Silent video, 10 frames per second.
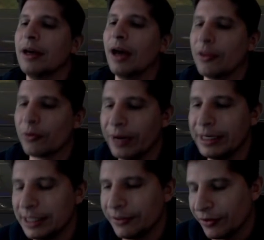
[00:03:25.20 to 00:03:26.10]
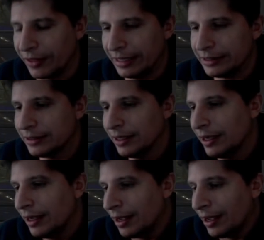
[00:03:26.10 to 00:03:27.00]
Now, the reason for this
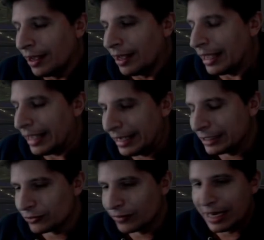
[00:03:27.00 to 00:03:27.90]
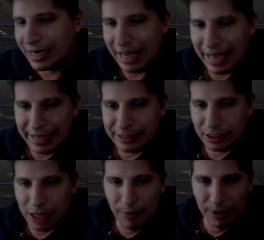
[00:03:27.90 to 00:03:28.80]
is Raiden has
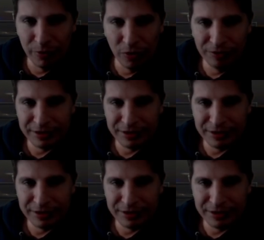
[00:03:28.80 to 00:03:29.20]
a couple of moves